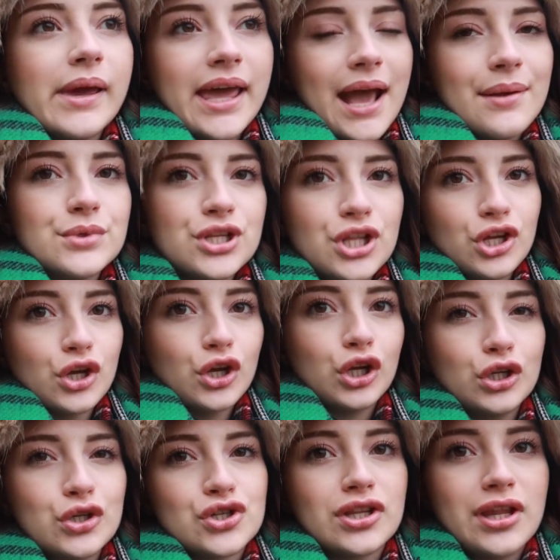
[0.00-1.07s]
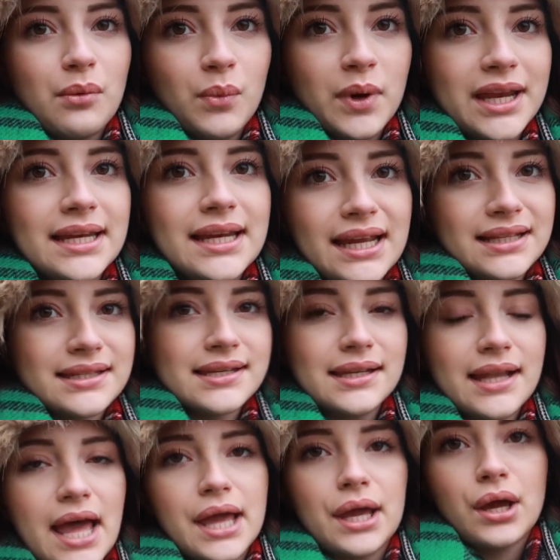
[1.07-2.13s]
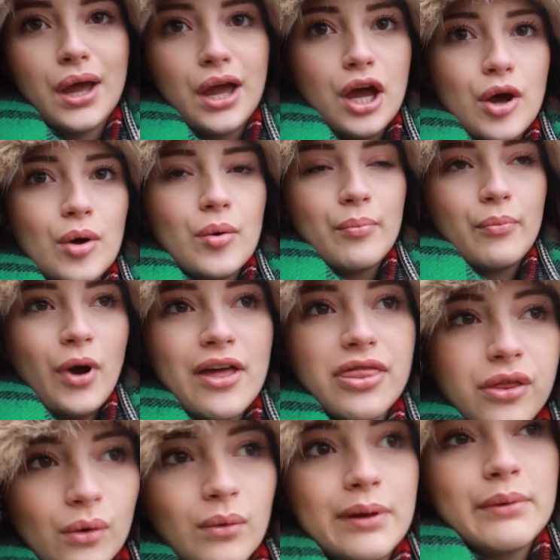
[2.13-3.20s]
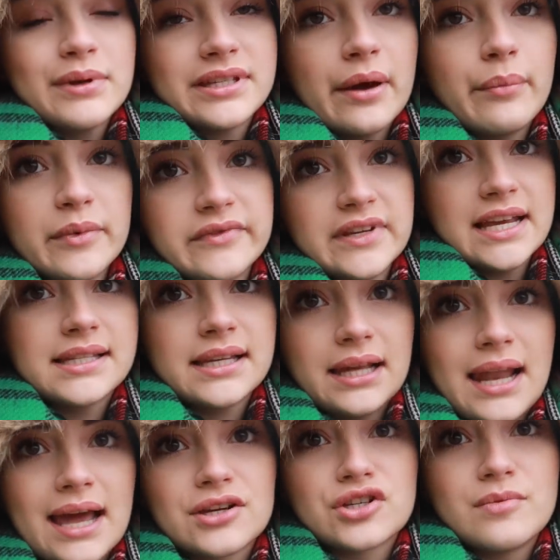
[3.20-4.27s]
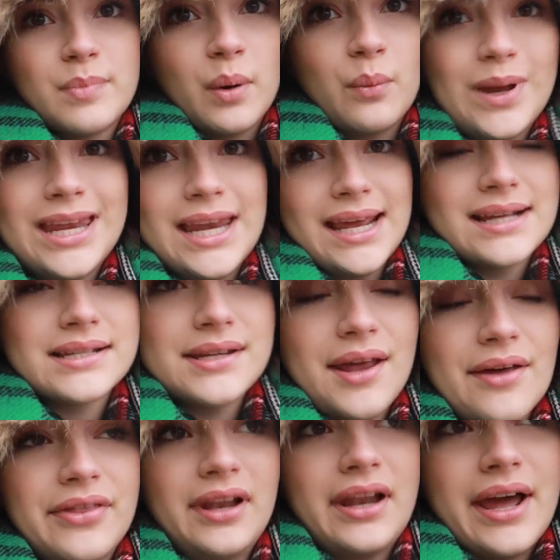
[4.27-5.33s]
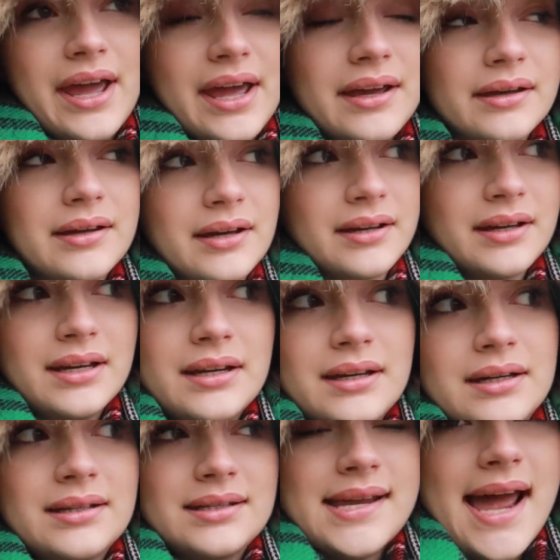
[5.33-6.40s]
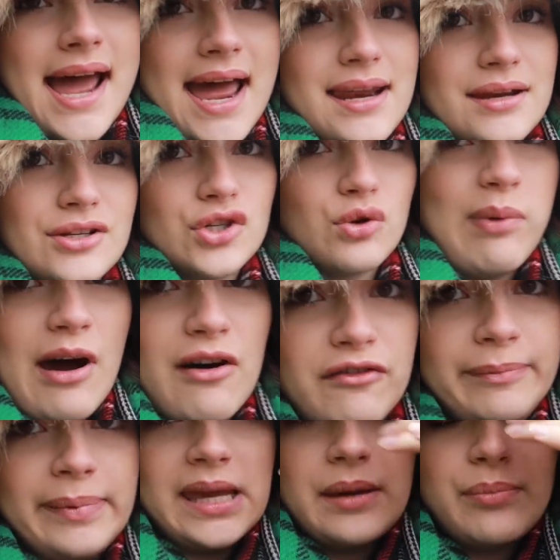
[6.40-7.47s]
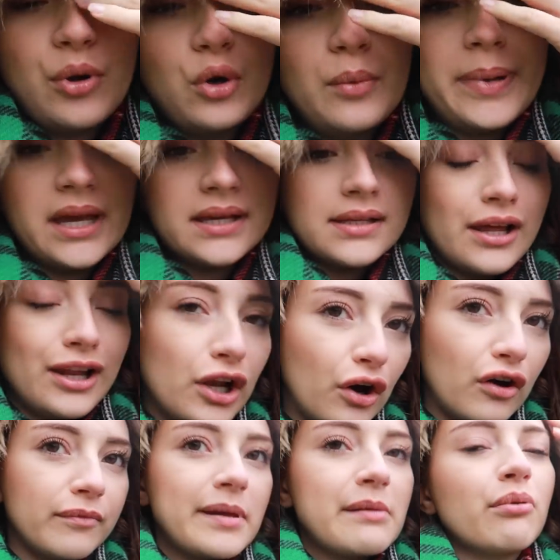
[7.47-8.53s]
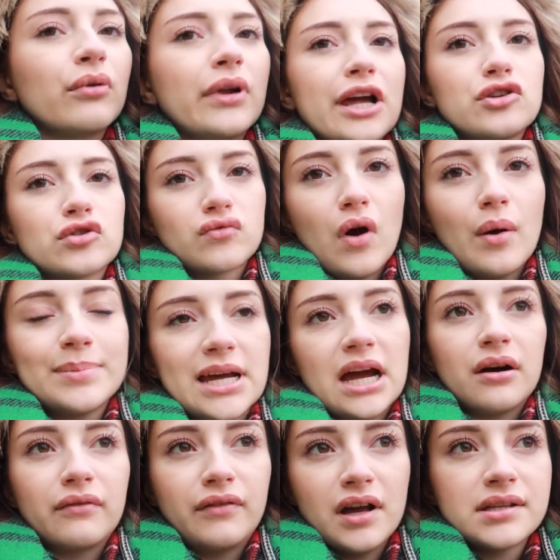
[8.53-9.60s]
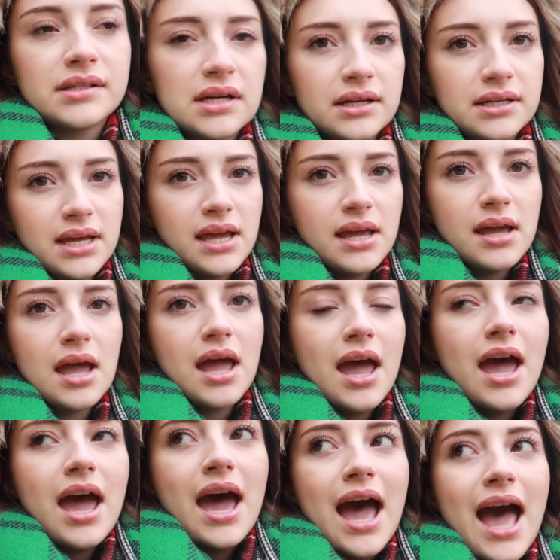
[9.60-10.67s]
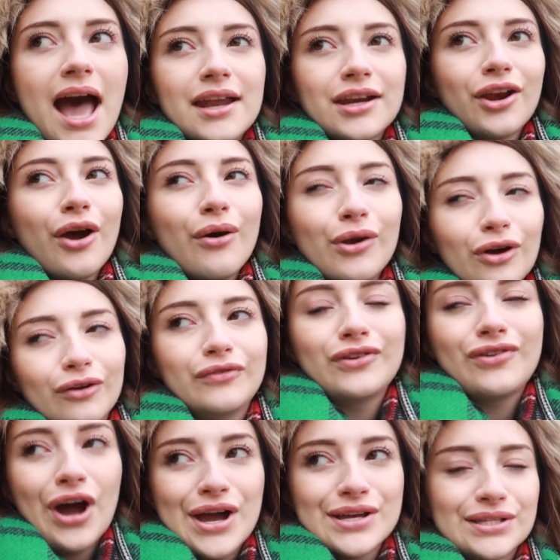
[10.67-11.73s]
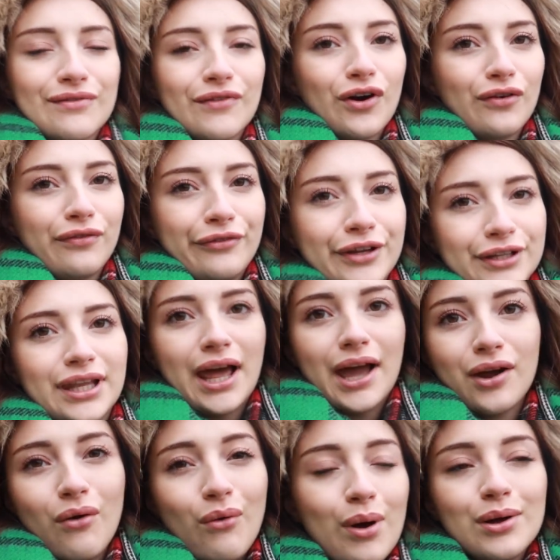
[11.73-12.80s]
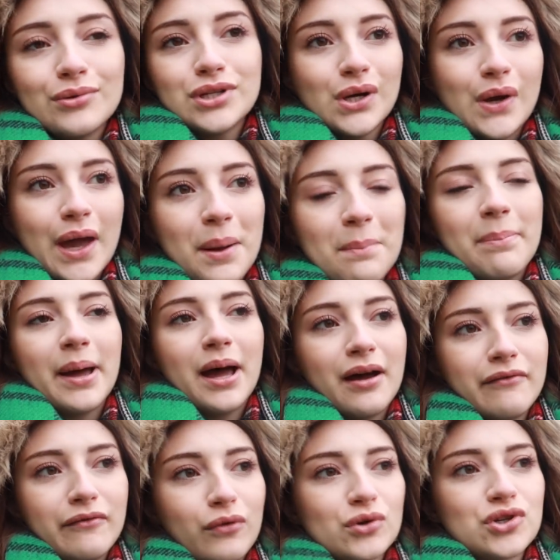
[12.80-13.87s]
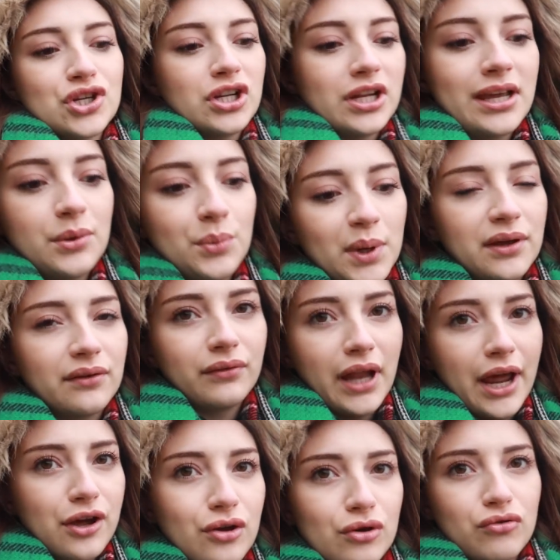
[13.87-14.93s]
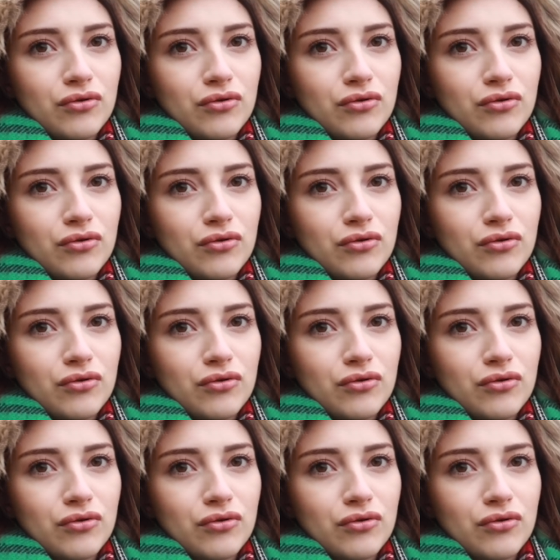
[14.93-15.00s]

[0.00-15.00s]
we came to the conclusion that we need to, like, I thought we were done with data collection, but we need another, like, 10, 12 people, because a lot of people like dropped out of our study. And I know a lot of you guys have offered like, oh, I'll do it, but unfortunately we like